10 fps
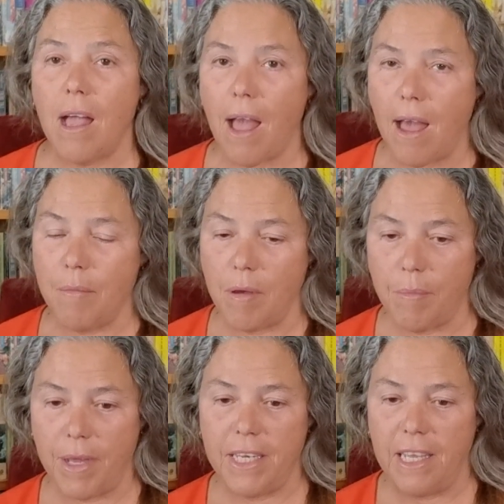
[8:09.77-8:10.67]

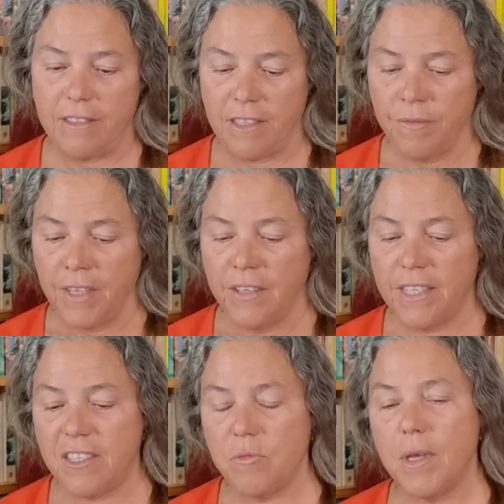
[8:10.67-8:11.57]
But yes,
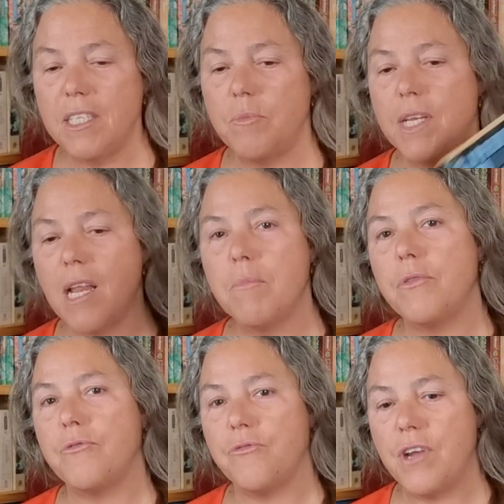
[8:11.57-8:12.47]
this is meant to be
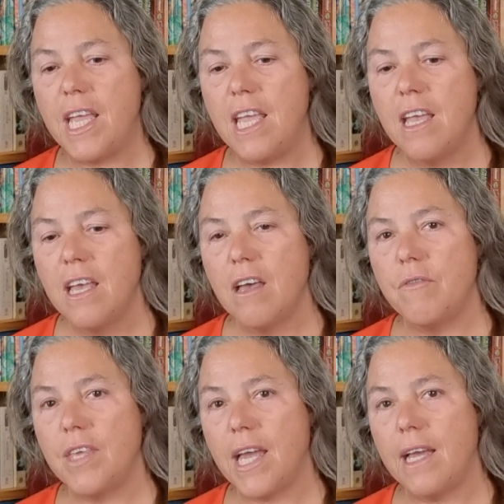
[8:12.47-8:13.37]
#3
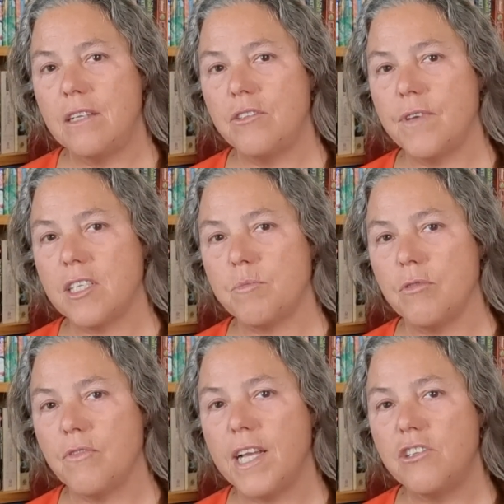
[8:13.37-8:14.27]
of the Age of
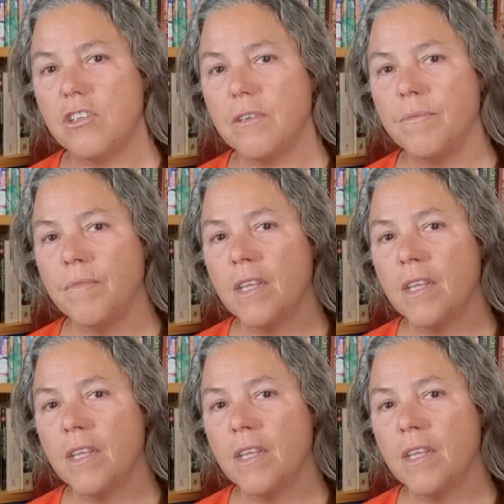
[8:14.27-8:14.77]
Exploration.